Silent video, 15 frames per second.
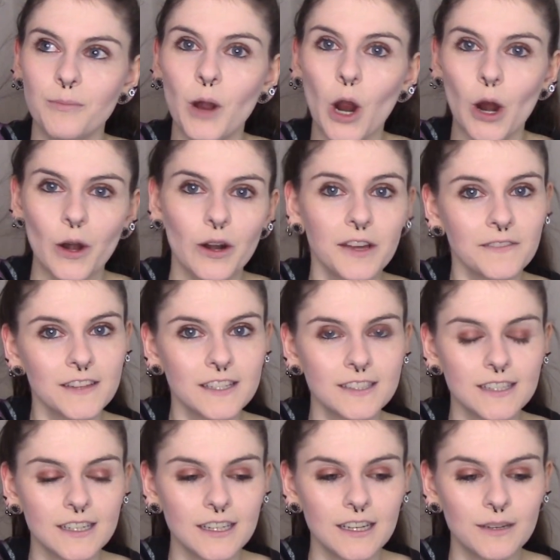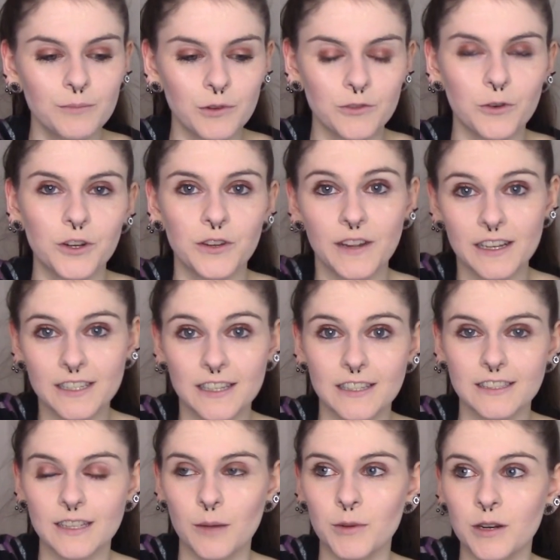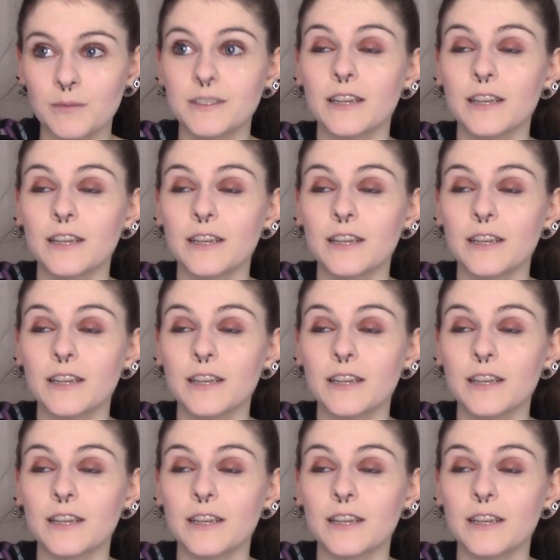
part of the city before you get to the suburbs.